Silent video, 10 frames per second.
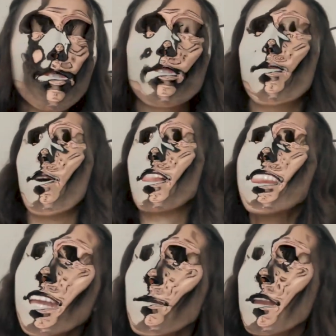you to throw a
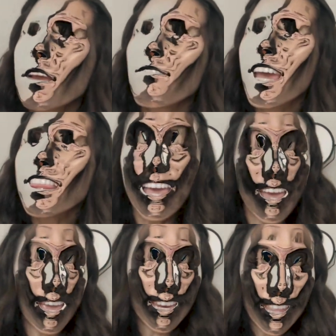little bit of faith
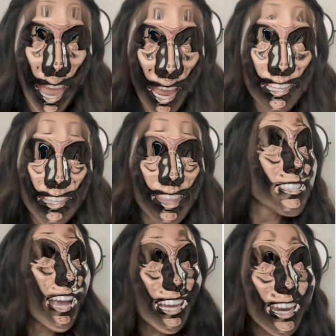into the hands of the
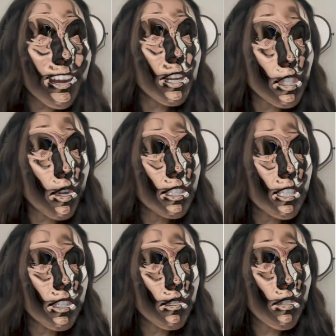secondary sources you